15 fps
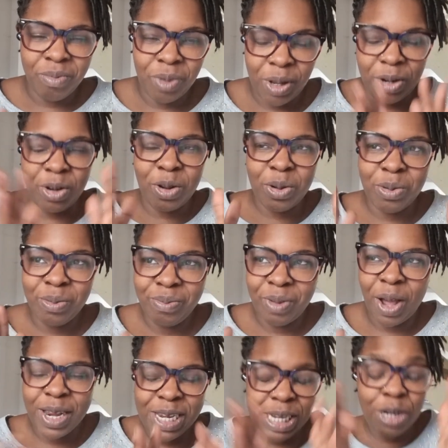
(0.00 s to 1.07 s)
I don't know,
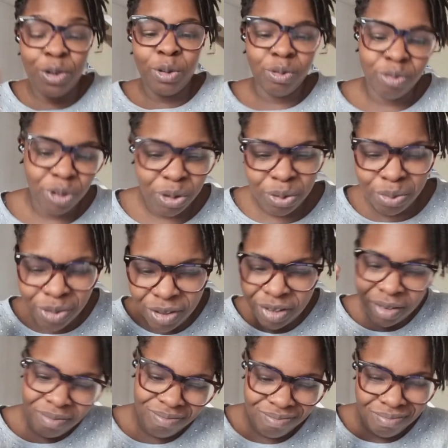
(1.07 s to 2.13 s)
ideal
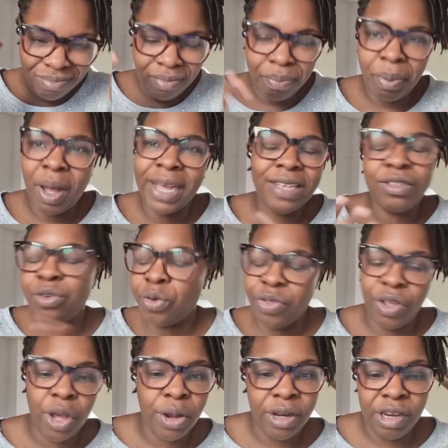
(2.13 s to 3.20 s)
route, but it's not
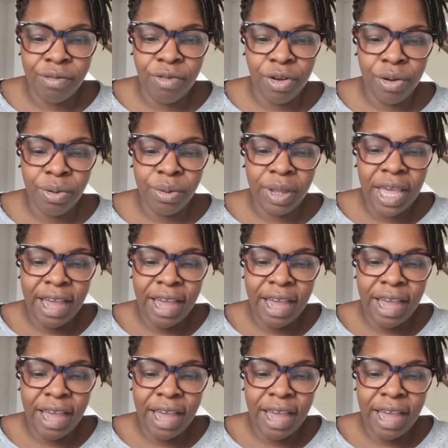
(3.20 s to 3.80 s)
the only route.